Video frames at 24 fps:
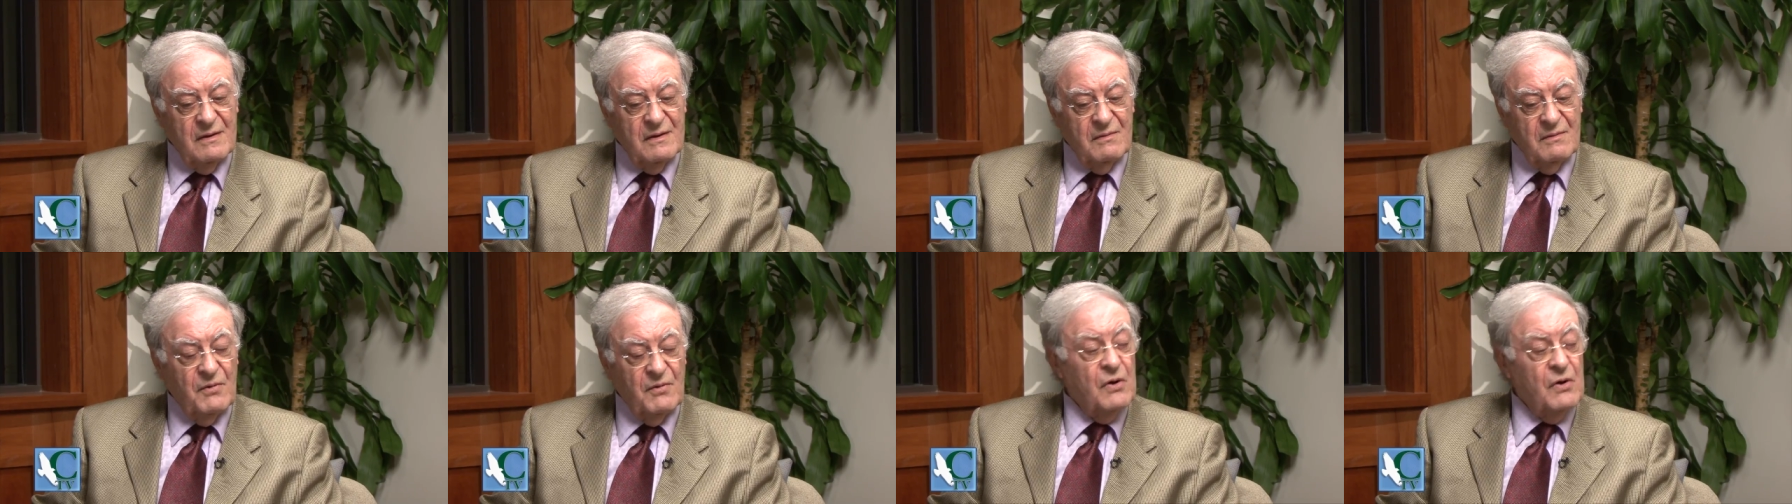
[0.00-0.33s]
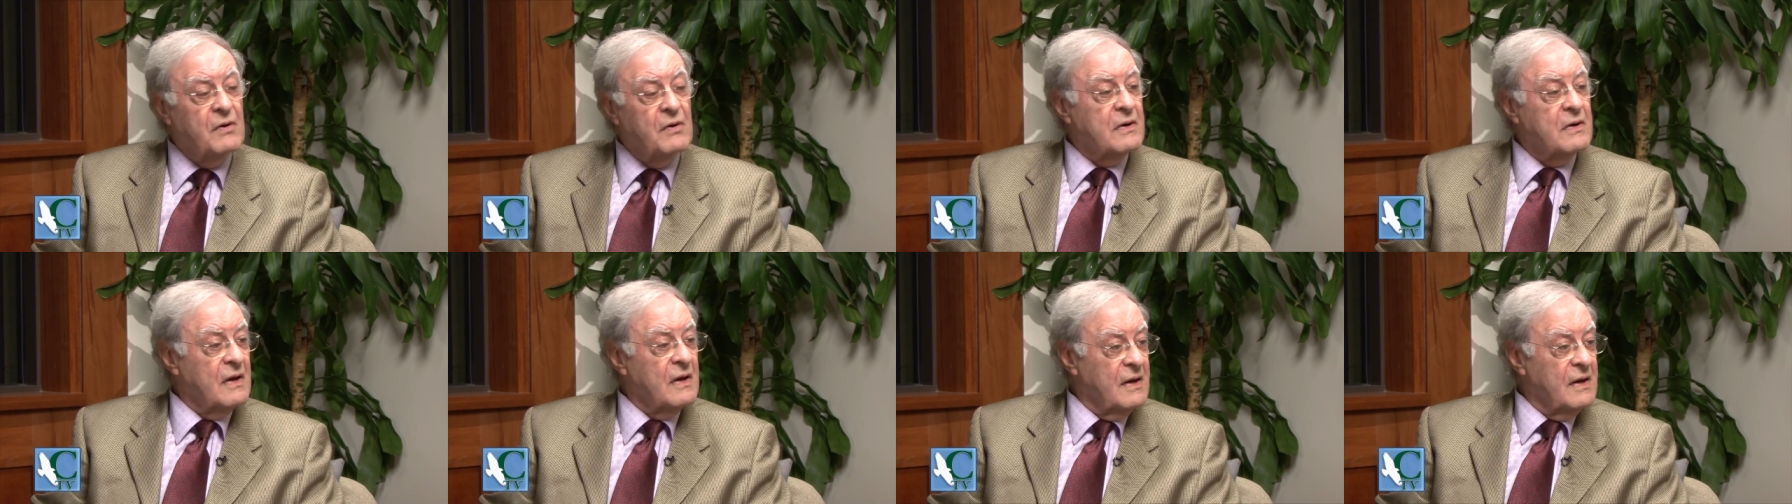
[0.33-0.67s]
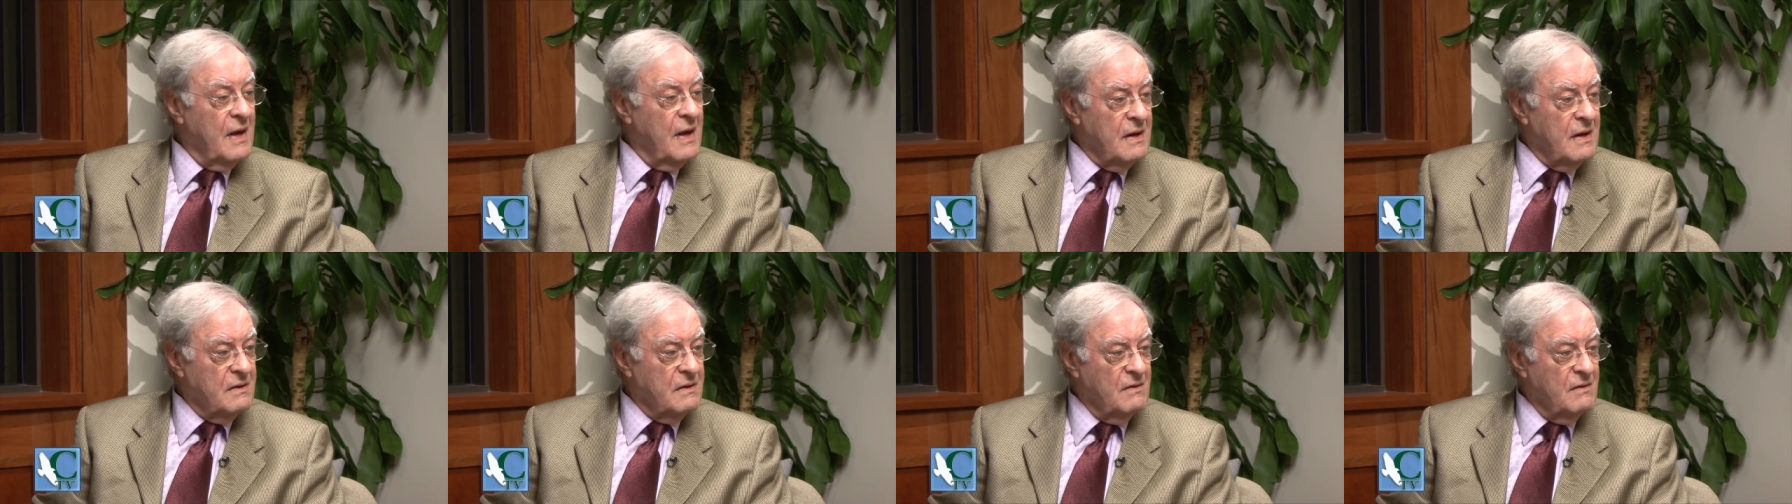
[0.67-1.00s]
we heard
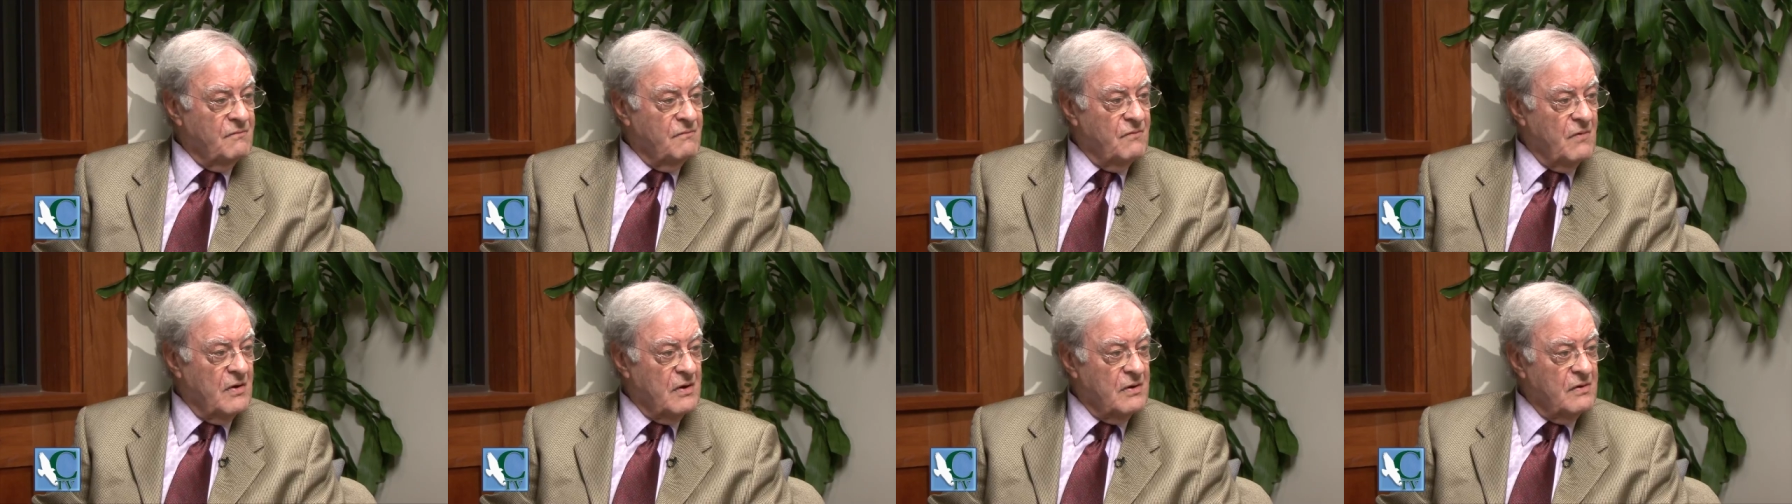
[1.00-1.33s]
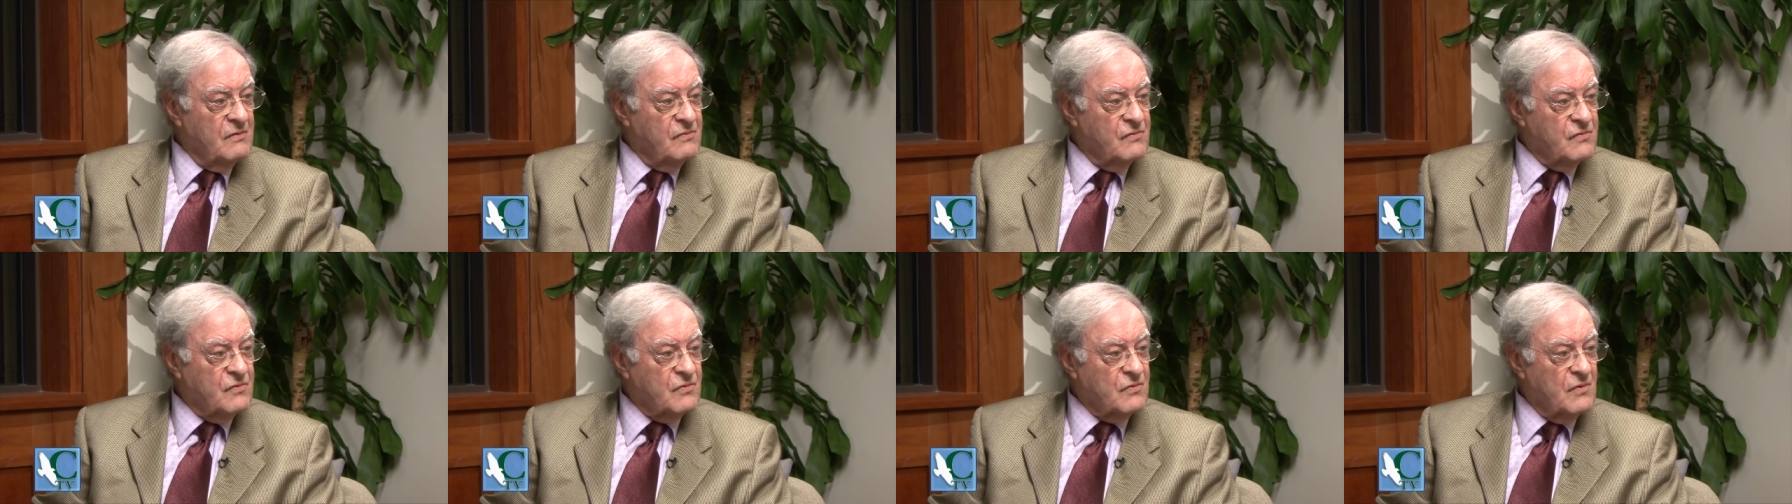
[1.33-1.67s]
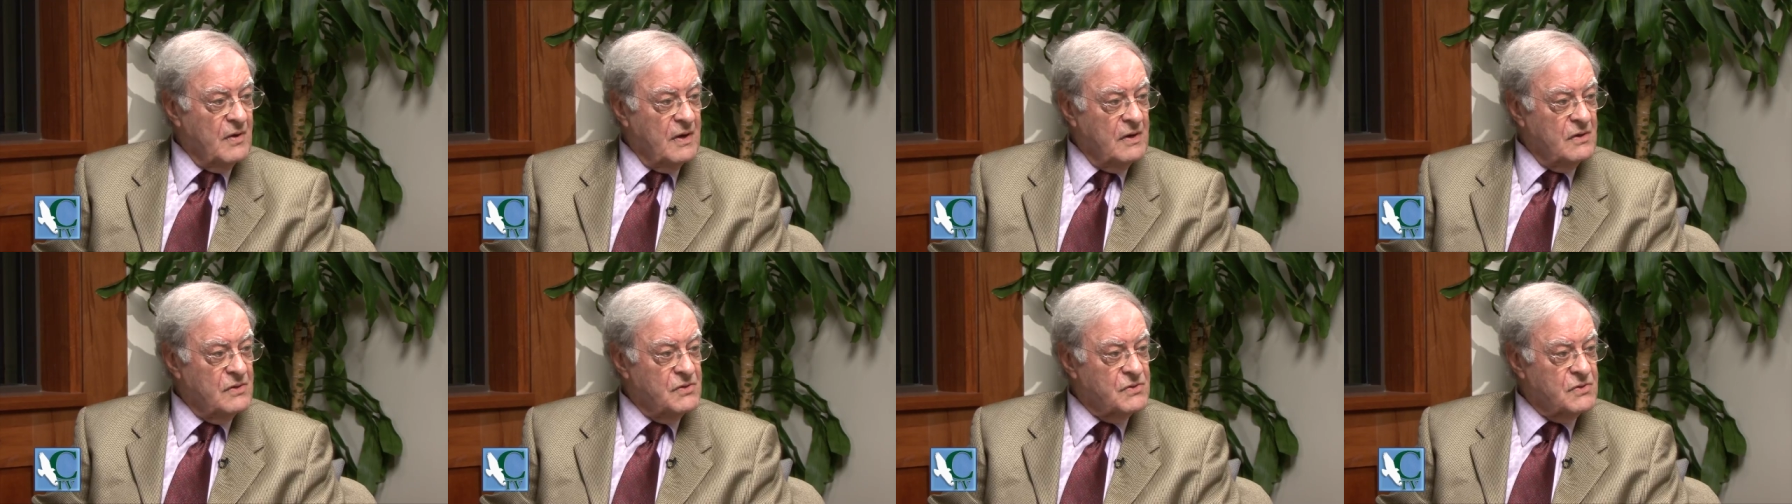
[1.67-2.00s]
again a very
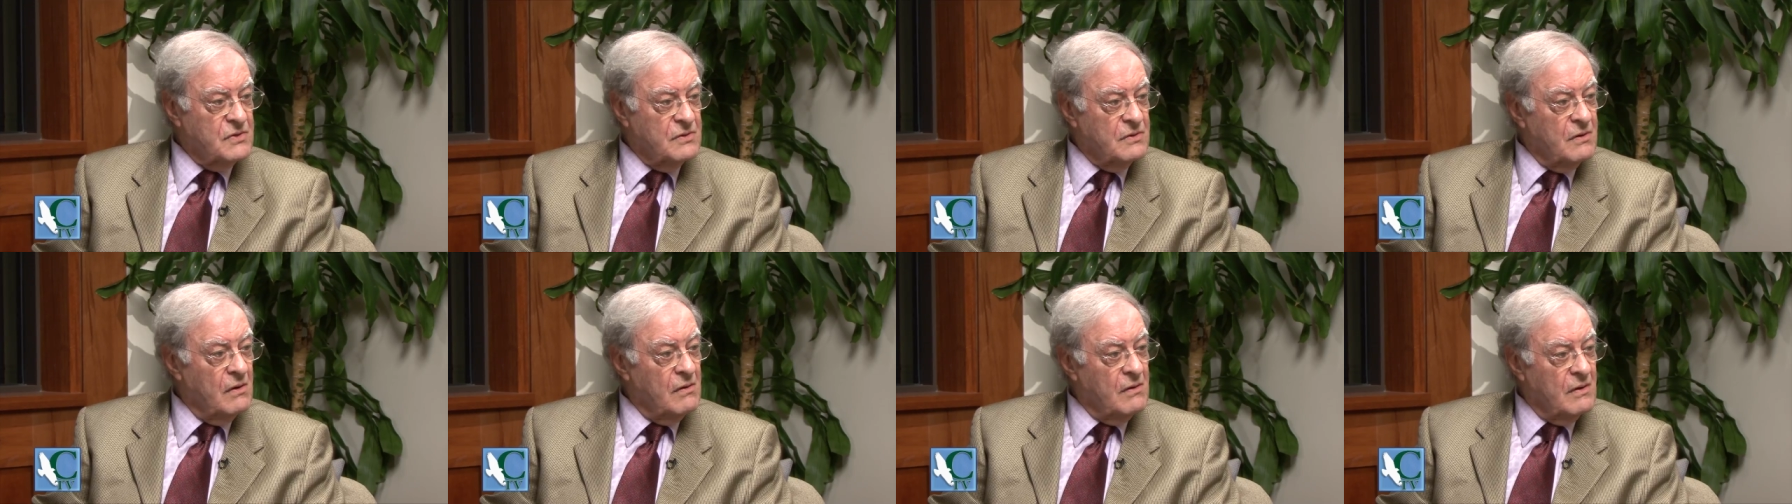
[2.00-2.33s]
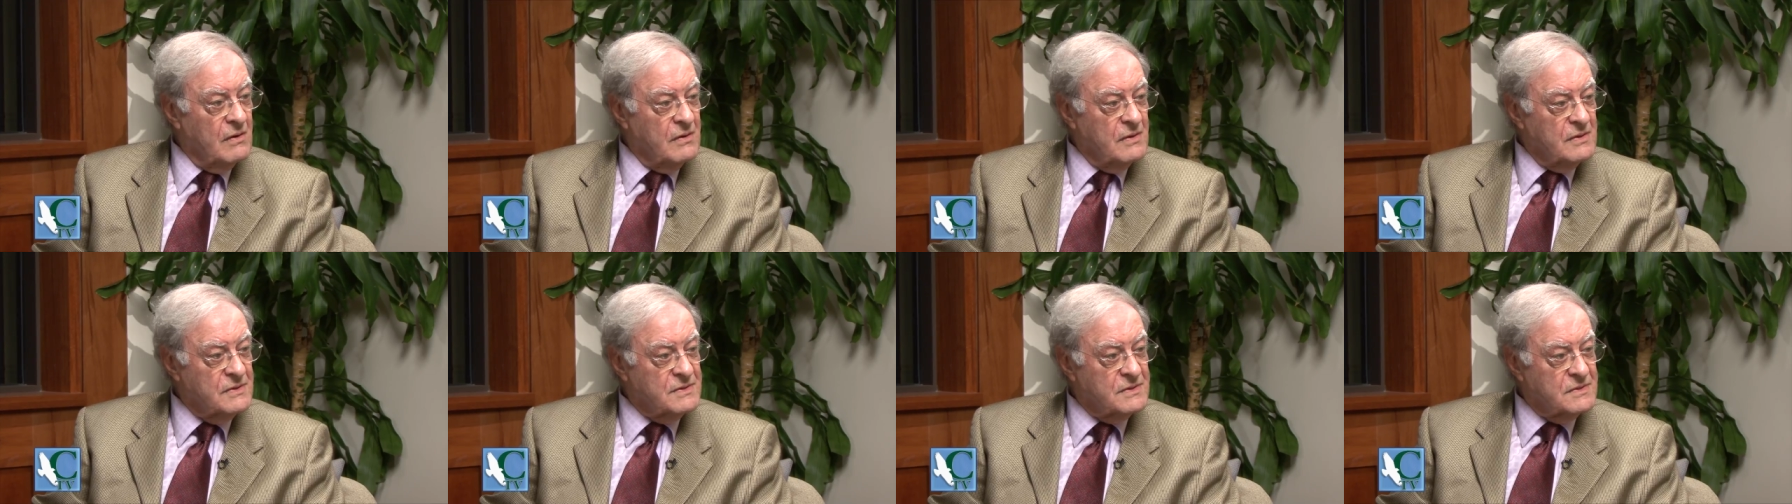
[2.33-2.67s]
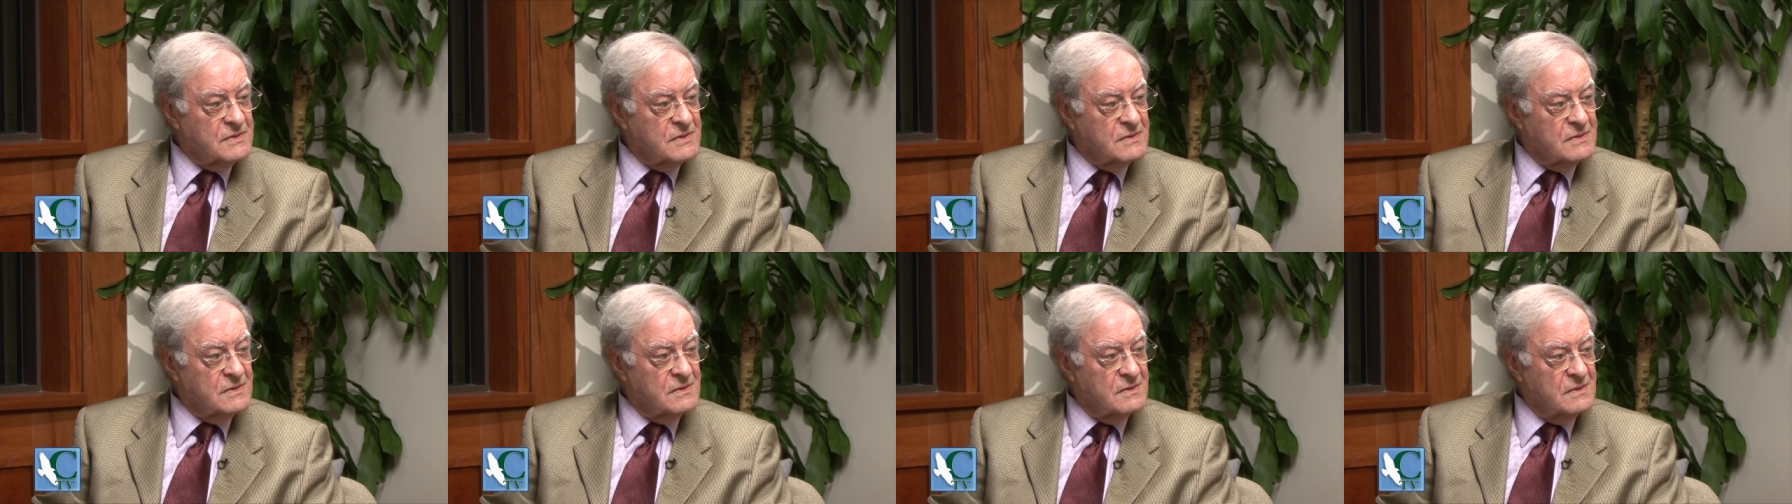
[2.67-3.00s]
strange
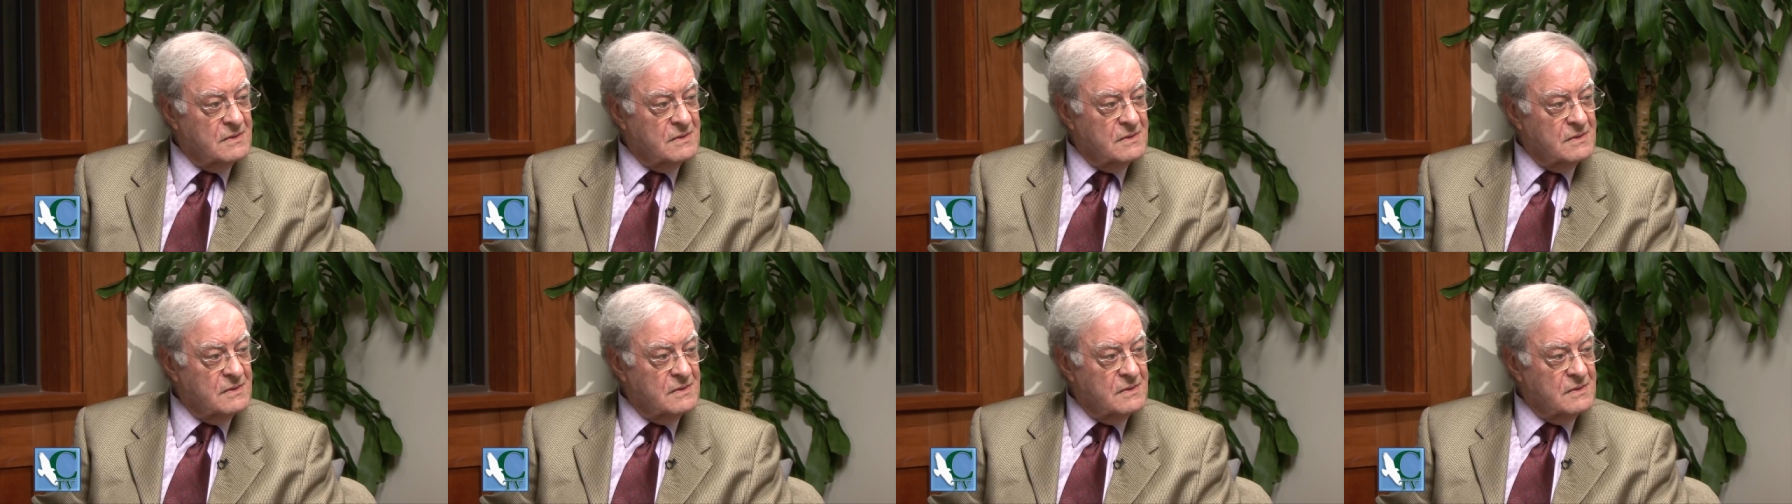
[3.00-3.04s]
noise,